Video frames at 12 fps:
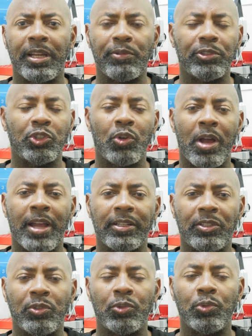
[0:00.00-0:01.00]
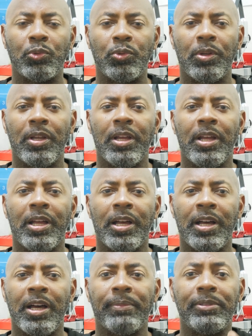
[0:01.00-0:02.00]
I was trying to
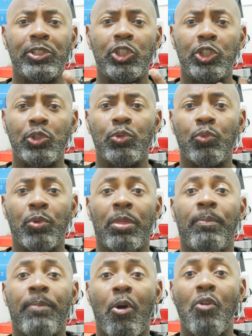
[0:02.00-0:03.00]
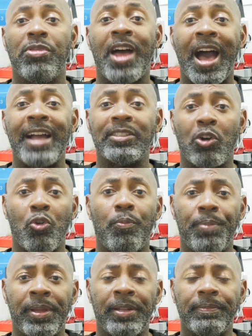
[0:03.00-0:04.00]
um, shoot with both eyes
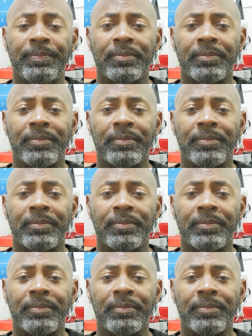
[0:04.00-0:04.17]
open.